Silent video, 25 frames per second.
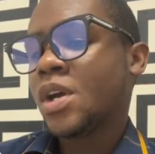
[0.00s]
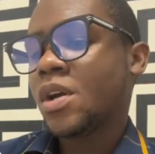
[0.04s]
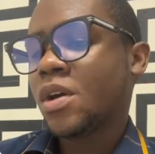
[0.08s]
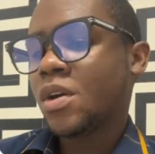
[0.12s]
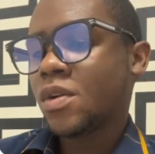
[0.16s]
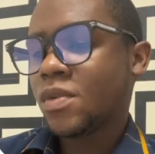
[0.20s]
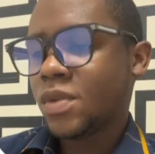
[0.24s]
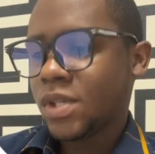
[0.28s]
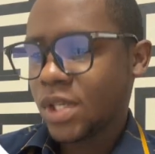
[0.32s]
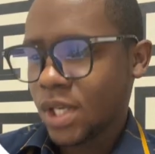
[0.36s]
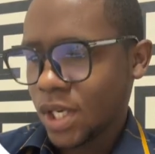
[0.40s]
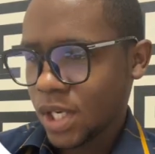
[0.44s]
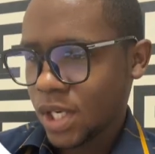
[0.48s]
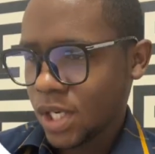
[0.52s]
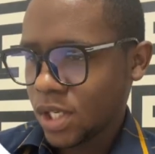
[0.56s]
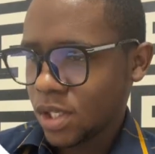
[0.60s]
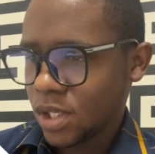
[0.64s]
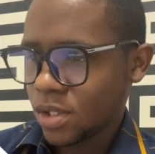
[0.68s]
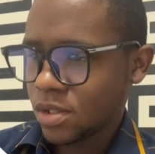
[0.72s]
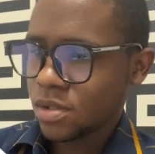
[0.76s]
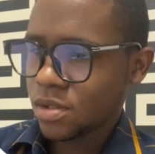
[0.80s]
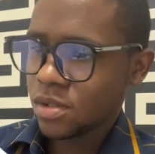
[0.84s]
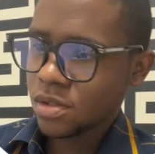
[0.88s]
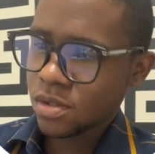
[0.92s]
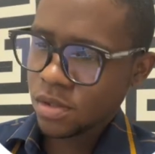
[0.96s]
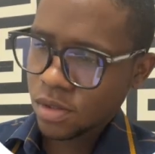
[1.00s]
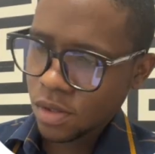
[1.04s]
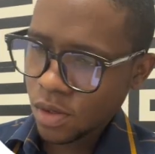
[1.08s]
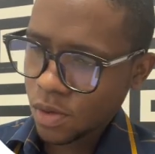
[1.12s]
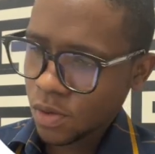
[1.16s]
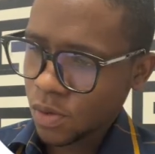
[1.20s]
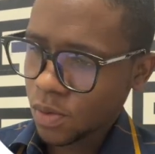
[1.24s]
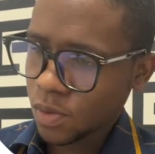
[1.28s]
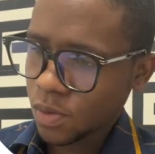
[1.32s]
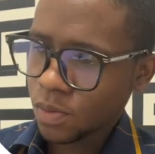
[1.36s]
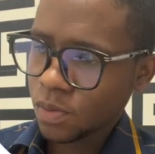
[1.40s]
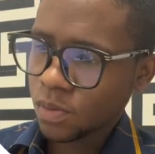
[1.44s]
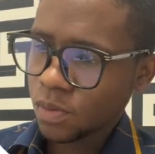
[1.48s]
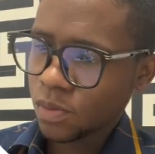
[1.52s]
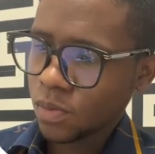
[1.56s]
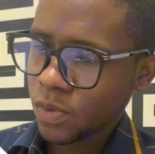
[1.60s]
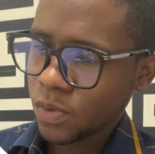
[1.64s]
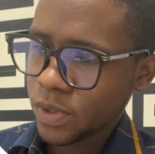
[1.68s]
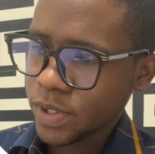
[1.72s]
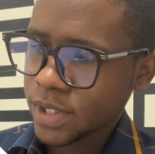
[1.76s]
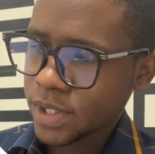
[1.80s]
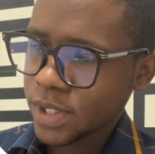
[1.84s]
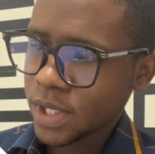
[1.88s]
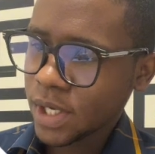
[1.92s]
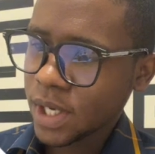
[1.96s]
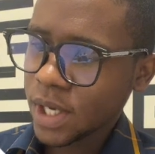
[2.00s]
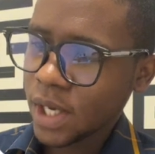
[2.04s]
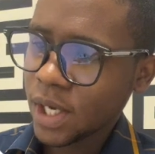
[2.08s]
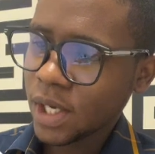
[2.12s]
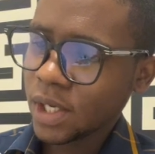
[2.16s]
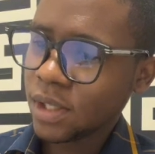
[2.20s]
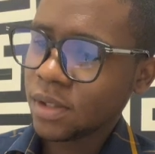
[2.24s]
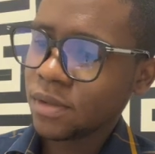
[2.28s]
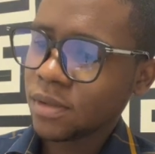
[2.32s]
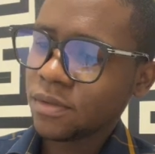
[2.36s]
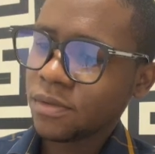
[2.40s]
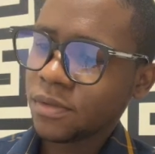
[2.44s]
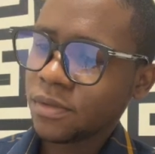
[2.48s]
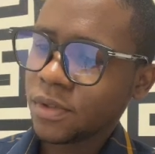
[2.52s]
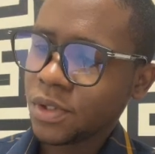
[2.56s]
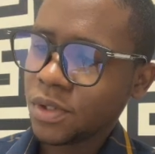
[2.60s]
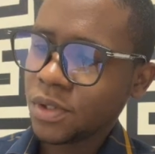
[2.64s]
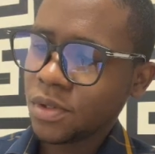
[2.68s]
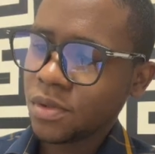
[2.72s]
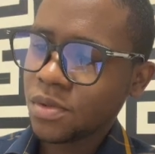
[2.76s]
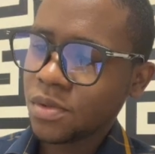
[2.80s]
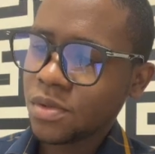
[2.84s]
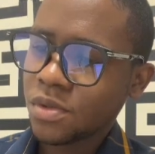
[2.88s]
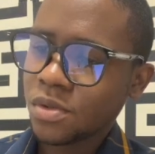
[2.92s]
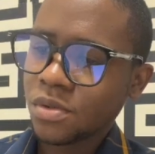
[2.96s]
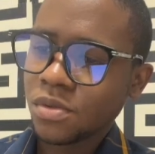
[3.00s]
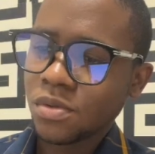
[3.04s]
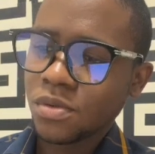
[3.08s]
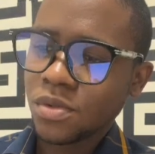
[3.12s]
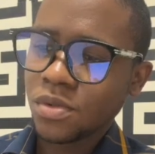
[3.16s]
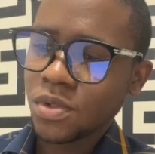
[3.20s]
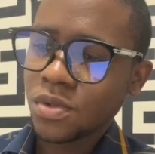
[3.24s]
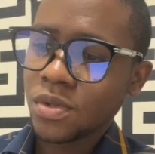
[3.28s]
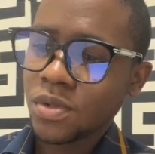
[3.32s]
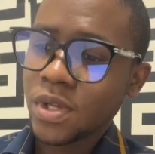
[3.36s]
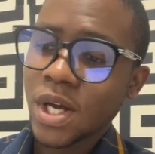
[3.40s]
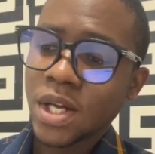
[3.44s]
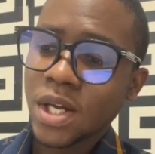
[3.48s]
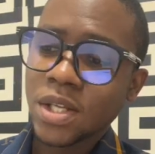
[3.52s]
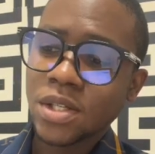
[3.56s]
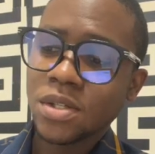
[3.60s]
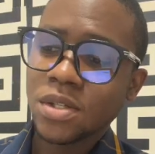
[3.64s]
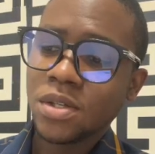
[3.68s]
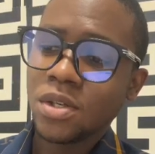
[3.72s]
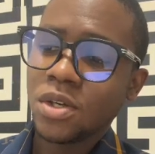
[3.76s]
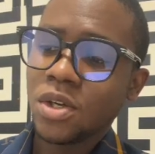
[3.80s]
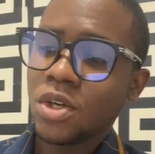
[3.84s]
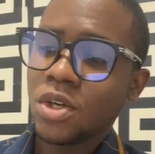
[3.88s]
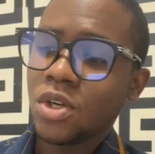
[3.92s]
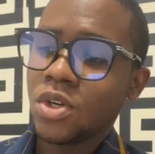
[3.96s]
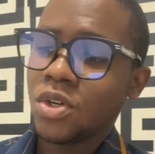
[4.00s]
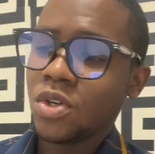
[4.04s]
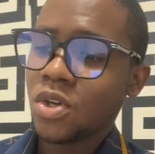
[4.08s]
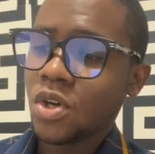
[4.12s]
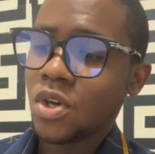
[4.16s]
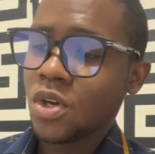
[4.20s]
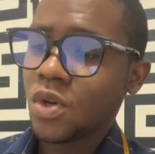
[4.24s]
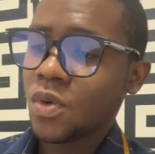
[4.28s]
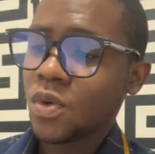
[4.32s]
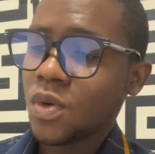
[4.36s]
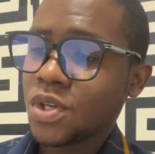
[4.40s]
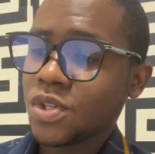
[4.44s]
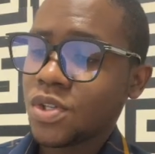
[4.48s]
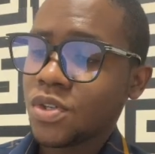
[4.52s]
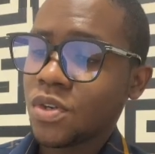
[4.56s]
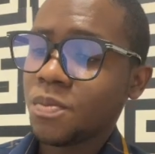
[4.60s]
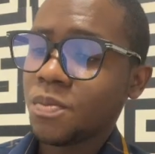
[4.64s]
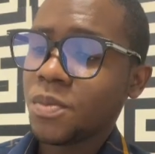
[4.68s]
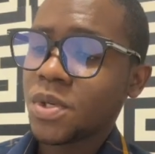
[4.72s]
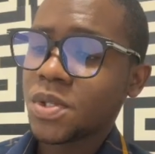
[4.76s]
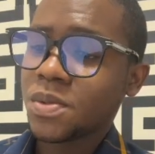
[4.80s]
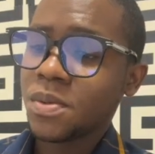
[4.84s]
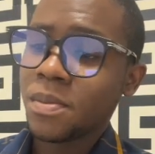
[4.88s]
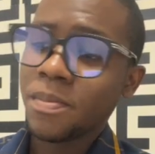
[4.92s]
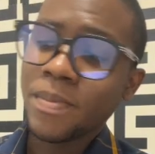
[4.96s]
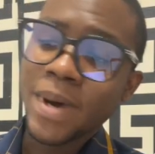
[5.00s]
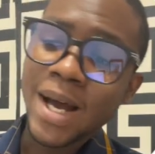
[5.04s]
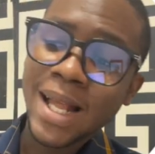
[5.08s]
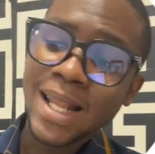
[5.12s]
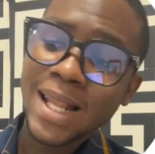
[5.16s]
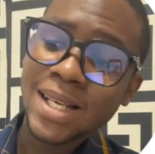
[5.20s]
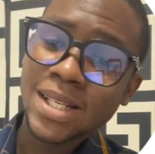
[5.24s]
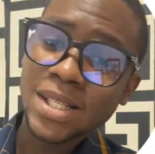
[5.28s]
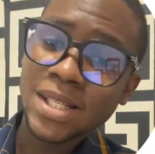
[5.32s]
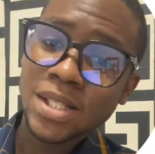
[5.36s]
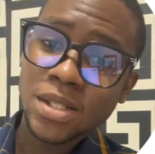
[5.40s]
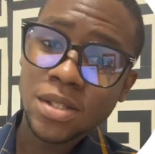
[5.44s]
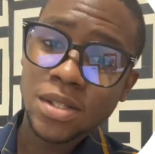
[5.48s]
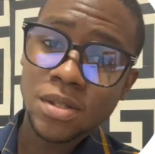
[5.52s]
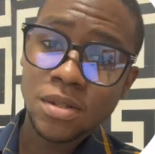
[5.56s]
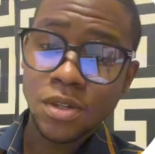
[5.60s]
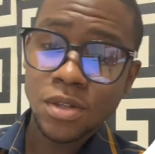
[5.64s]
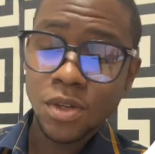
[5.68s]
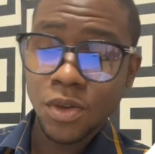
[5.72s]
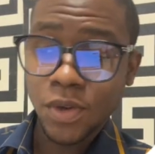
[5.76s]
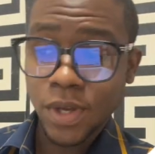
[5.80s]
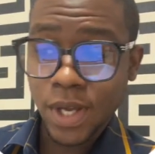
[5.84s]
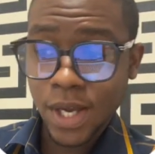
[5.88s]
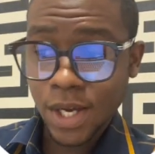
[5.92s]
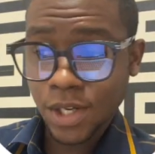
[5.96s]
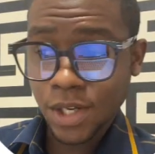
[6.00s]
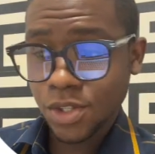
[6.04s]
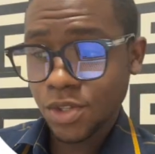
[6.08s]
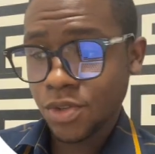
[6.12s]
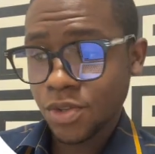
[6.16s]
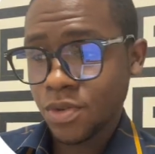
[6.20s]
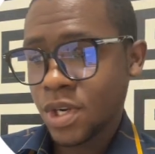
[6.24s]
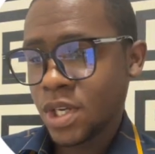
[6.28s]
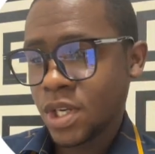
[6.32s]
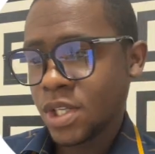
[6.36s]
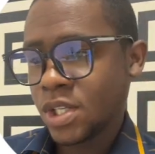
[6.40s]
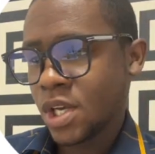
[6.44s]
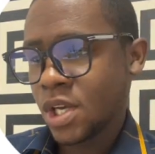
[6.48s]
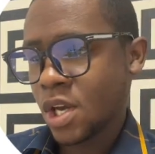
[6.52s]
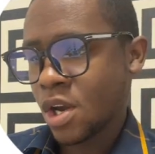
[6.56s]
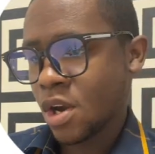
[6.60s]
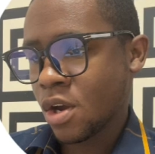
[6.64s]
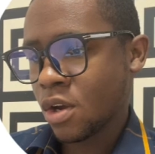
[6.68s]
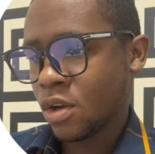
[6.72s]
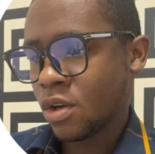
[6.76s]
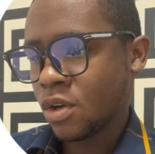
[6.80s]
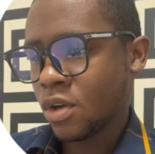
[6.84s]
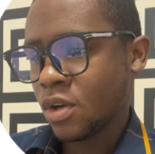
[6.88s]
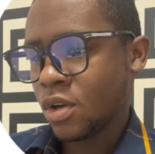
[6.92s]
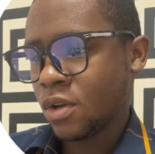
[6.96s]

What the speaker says: Okay, so once again, for you to do that, your equation must be balanced. Don't get tricked here.